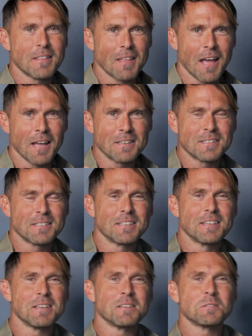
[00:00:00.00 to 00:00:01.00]
That
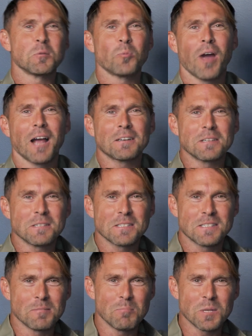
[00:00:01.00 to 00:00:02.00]
is your
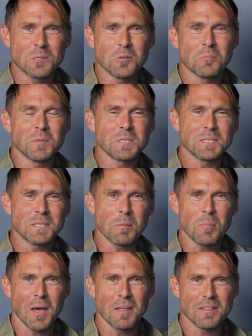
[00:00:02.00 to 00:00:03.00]
practice, Mr. and Mrs.
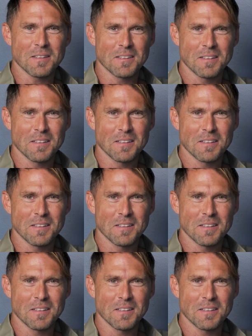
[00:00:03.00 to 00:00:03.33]
Empath.